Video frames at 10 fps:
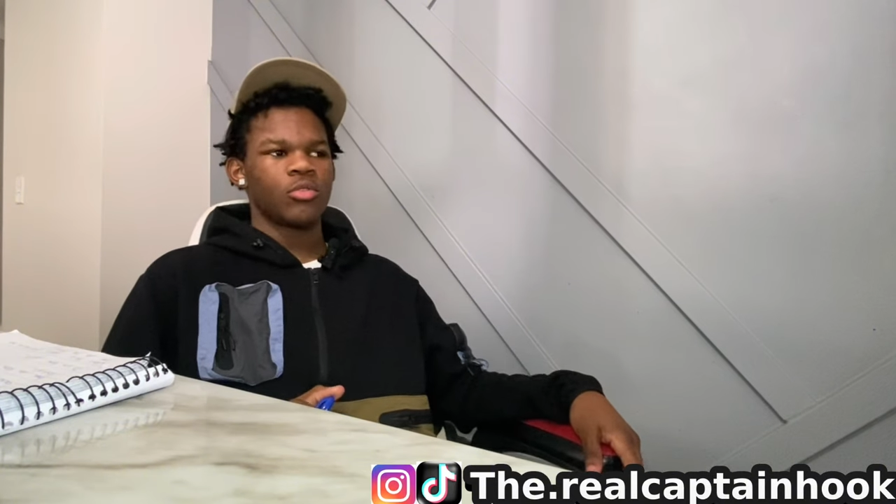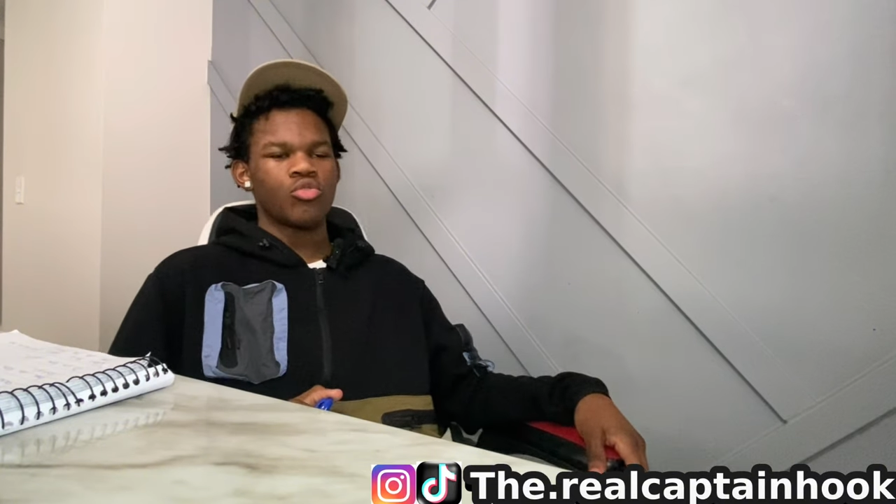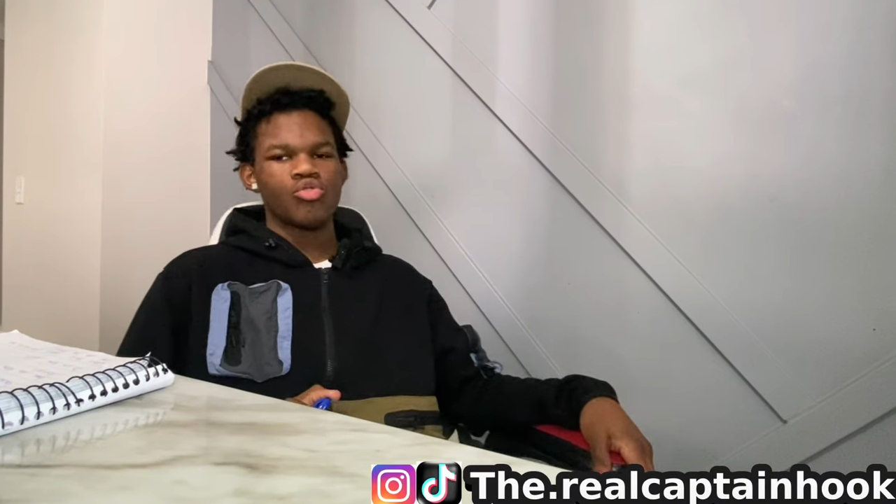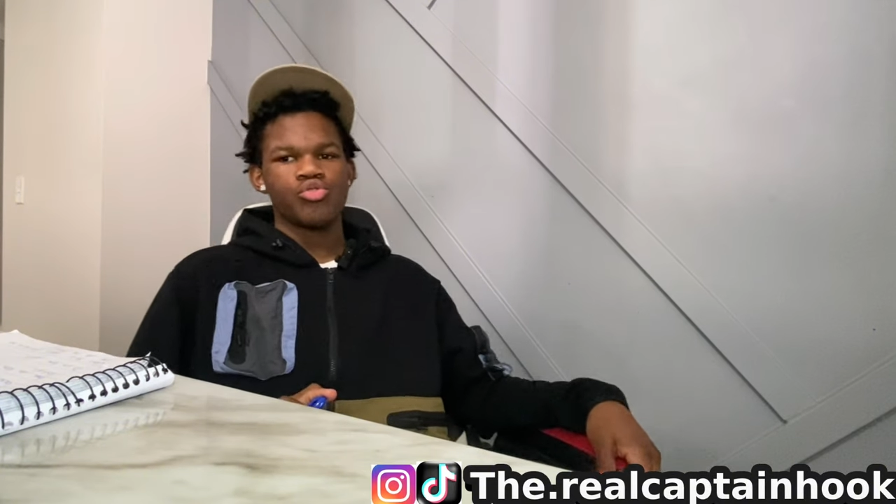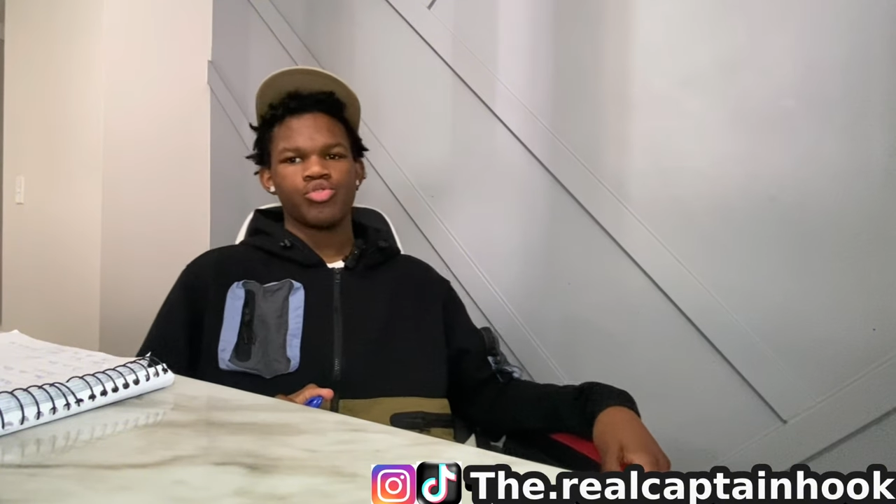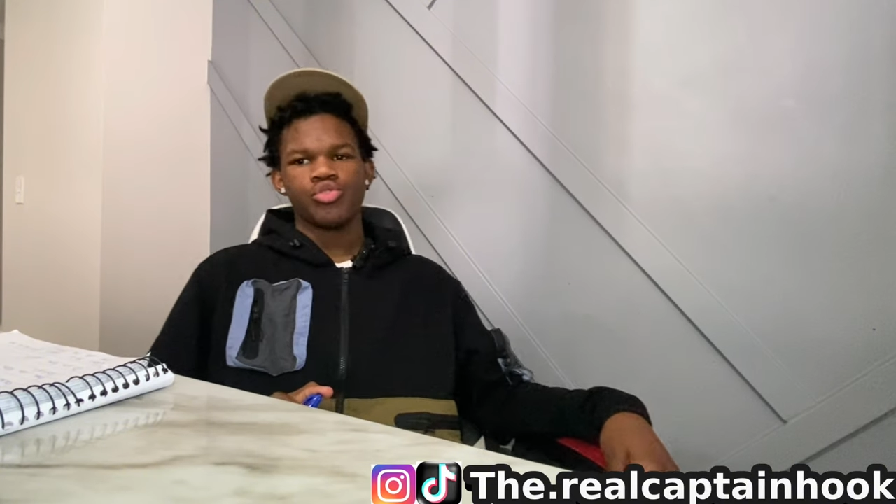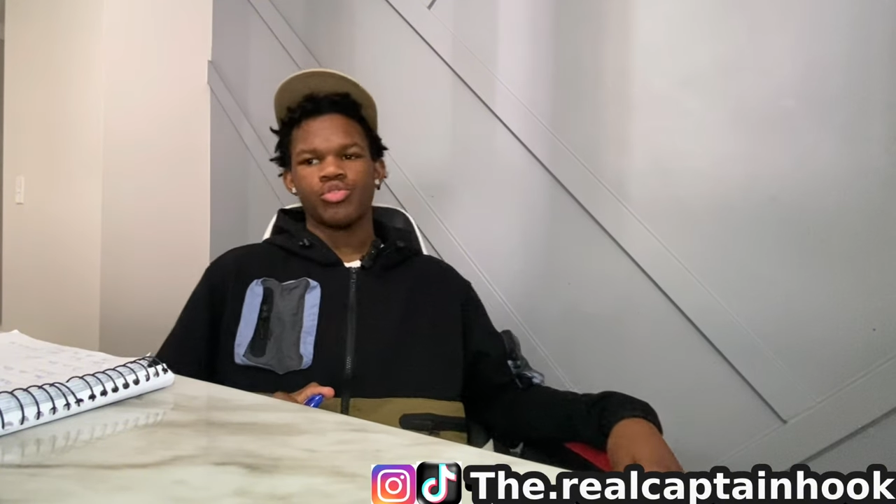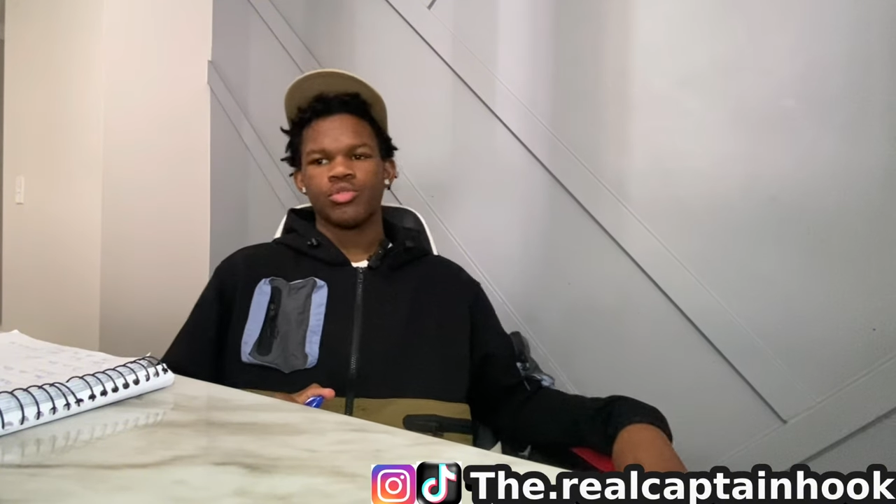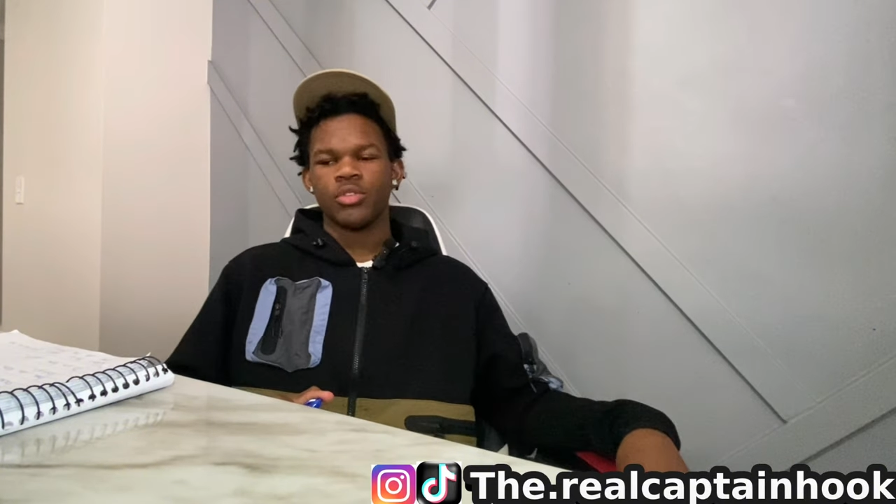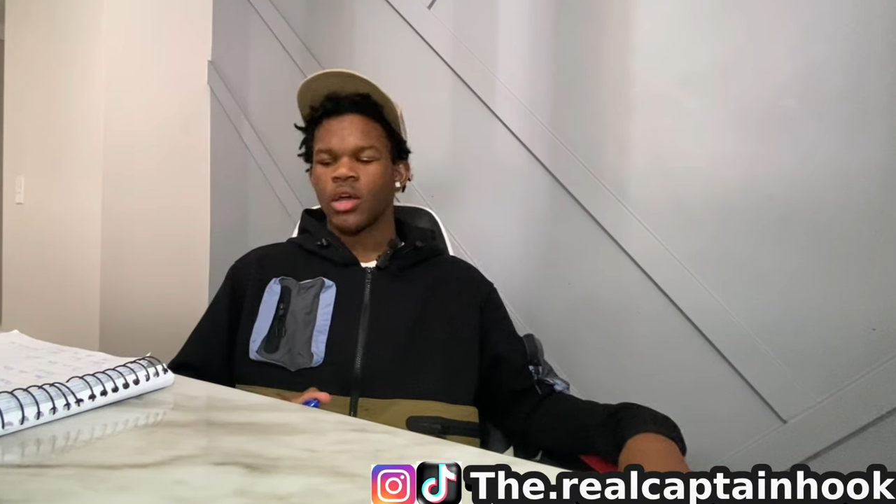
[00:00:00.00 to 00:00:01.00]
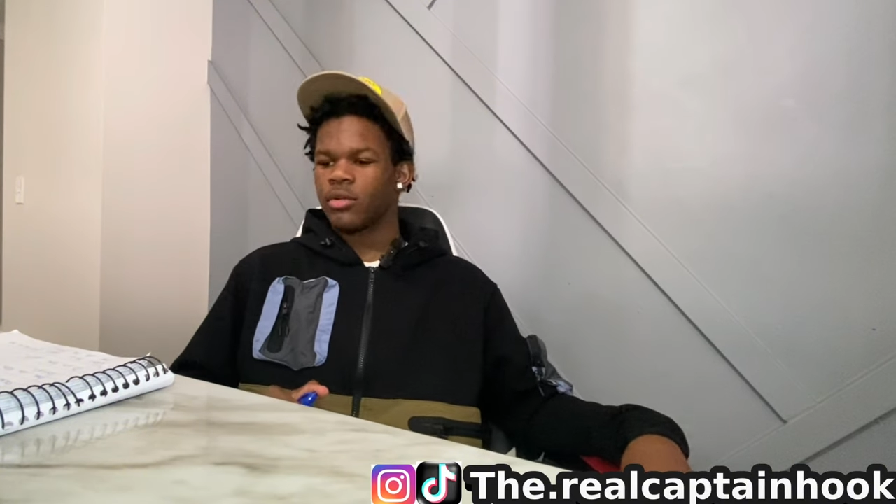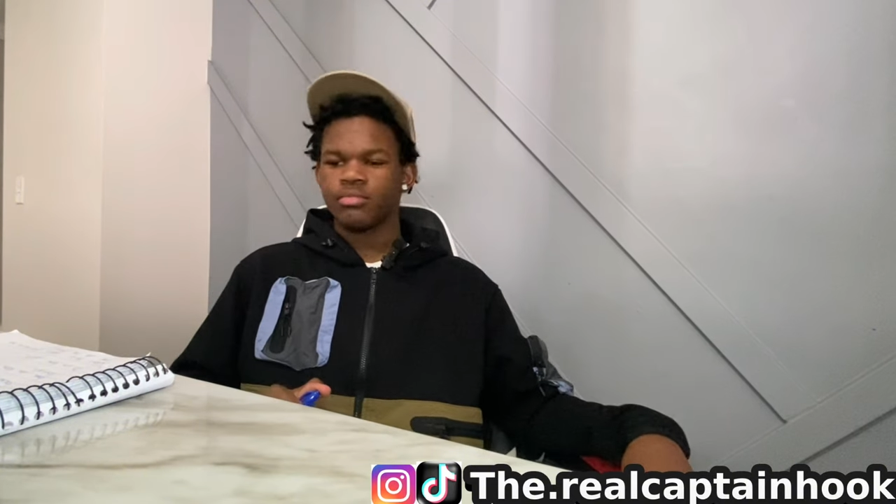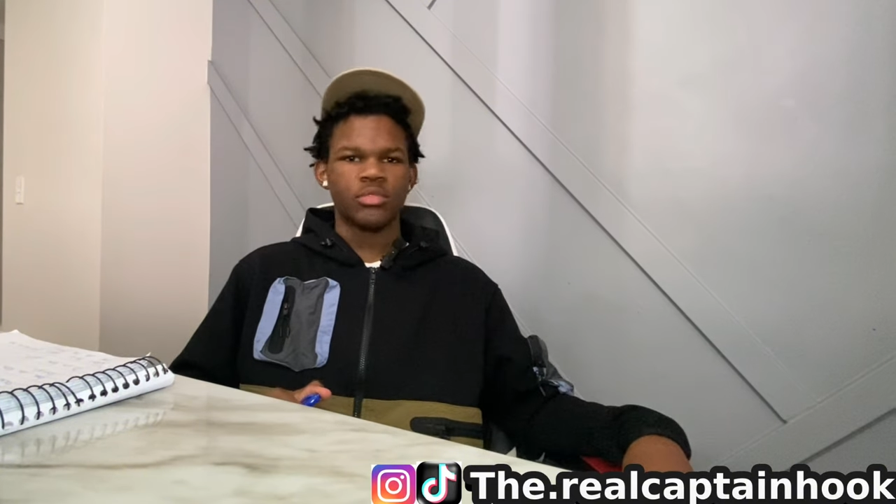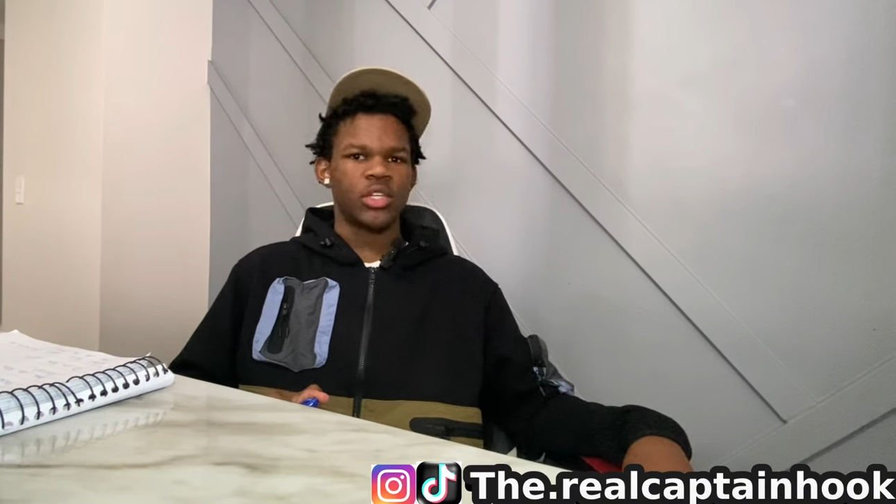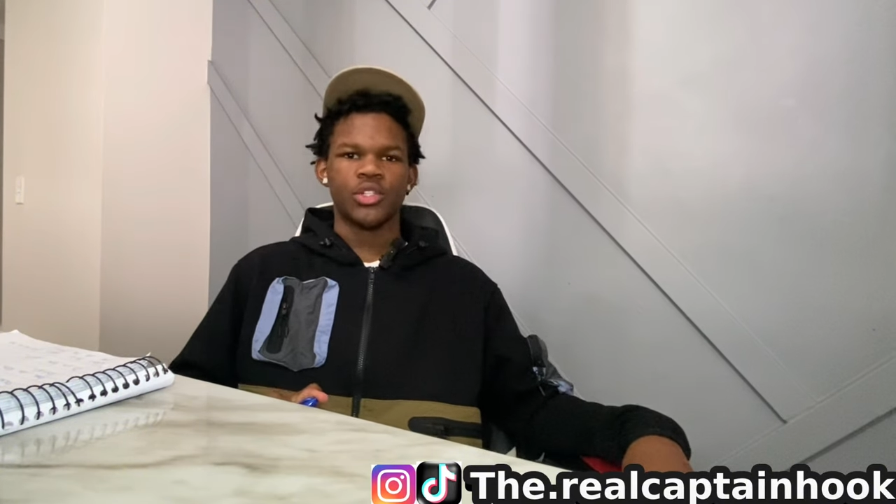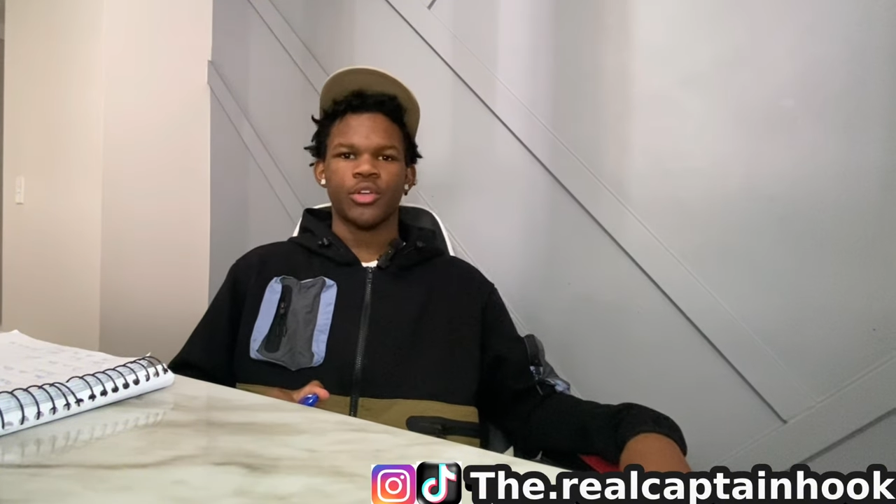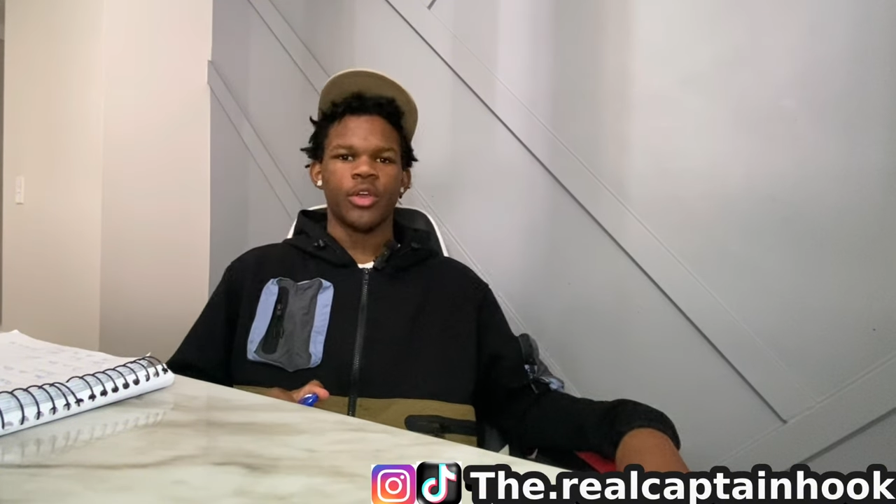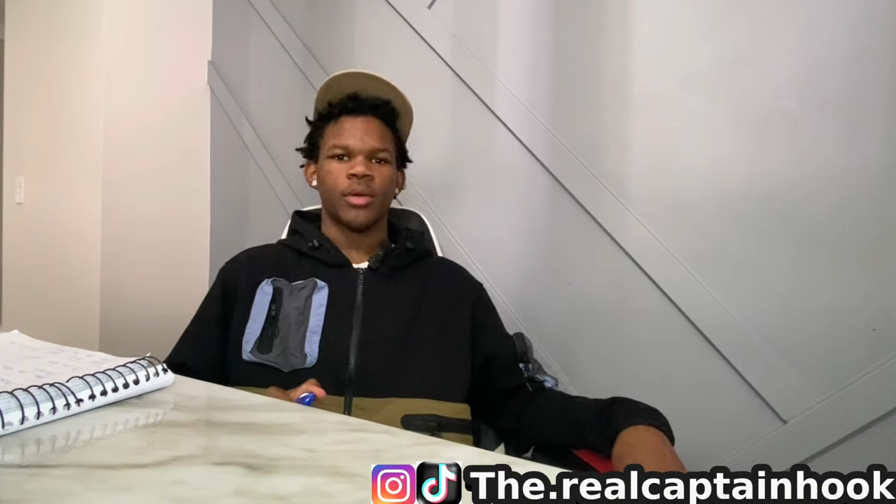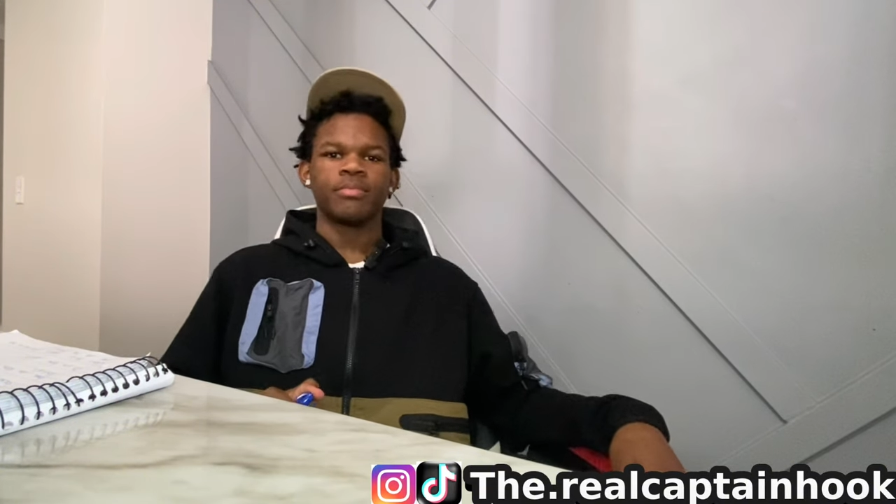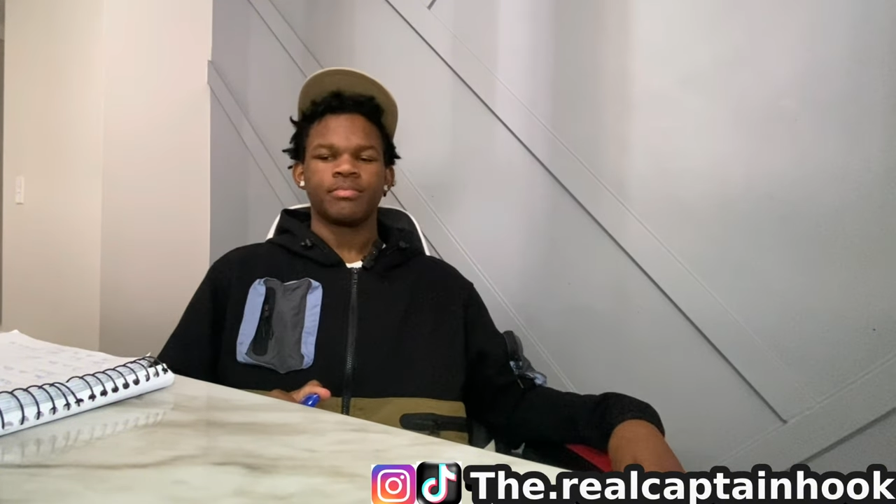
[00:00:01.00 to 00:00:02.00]
Or,
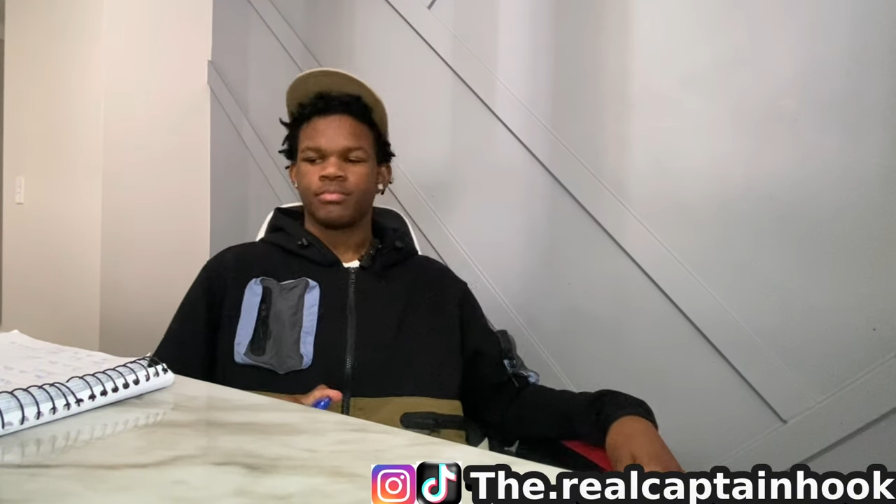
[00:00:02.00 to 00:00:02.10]
Instagram.